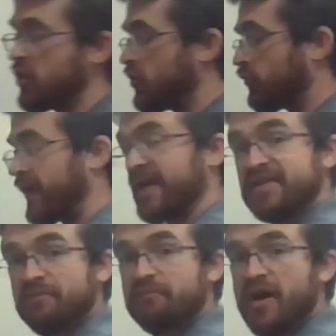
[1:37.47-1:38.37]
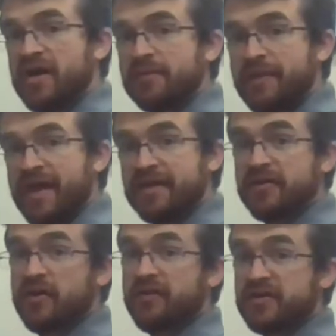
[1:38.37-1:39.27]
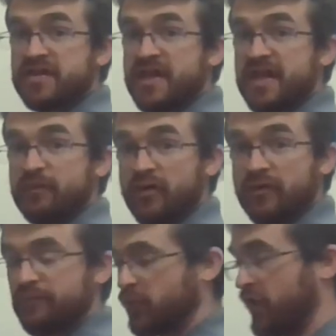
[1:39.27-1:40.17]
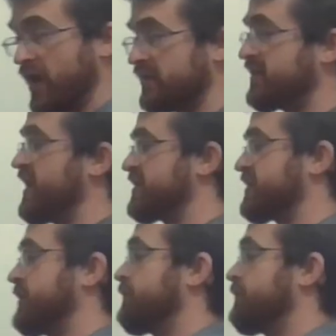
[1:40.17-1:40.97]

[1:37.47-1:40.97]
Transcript: right at the bottom end of our table or our desk.